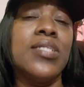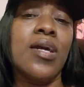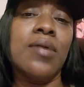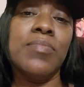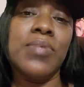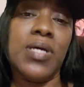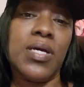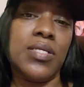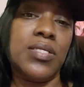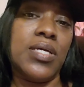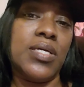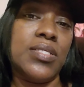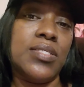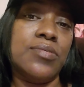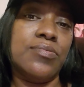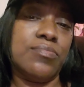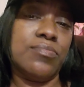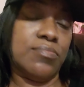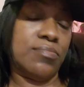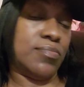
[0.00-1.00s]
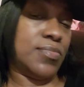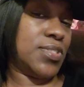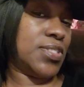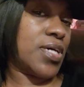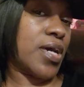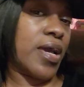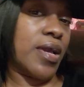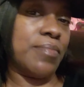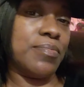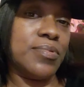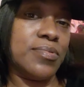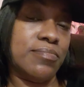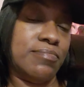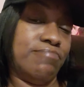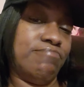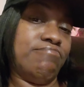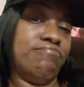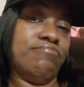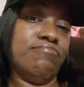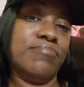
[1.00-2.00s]
I'm not that
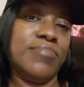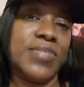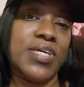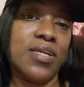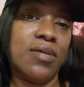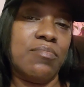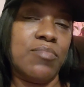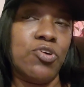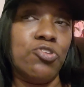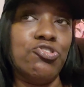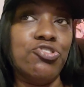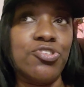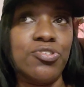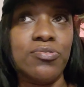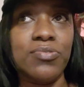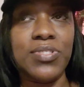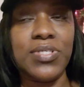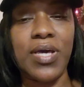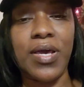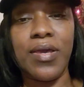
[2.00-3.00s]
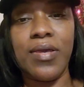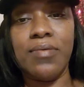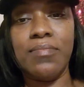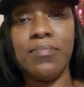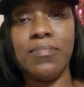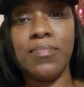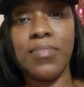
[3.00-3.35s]
emotional type.